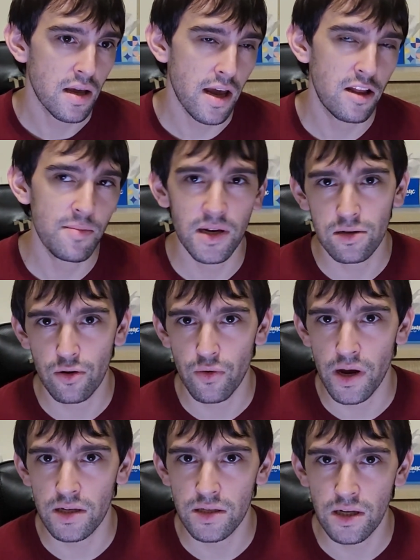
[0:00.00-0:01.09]
Elemental
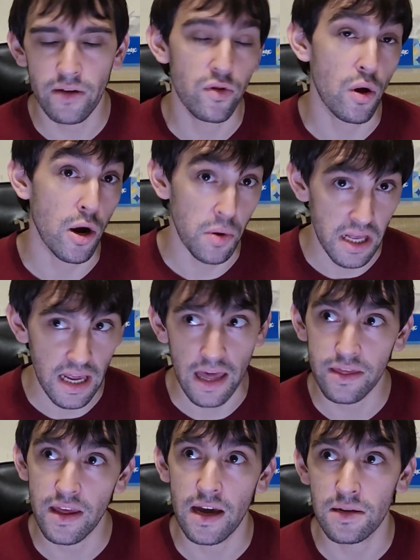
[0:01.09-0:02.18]
Creation, even though I already got
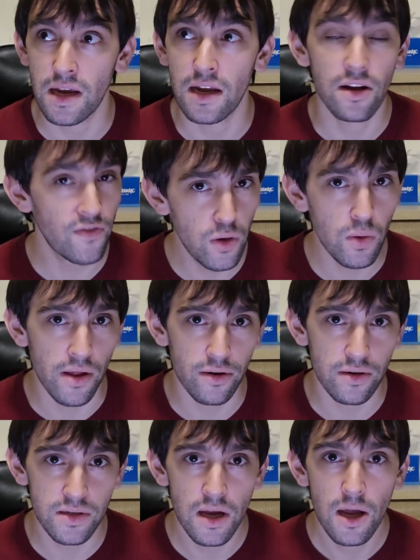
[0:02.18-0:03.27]
that, and a few
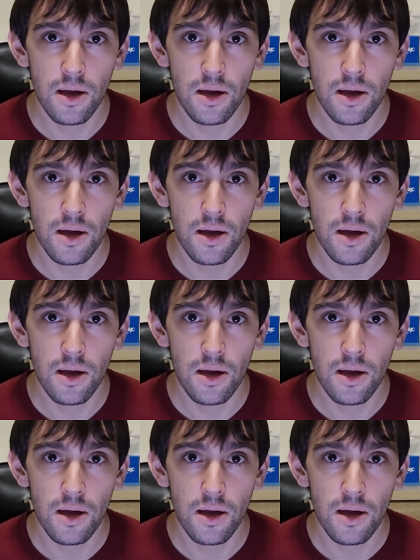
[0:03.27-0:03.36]
others,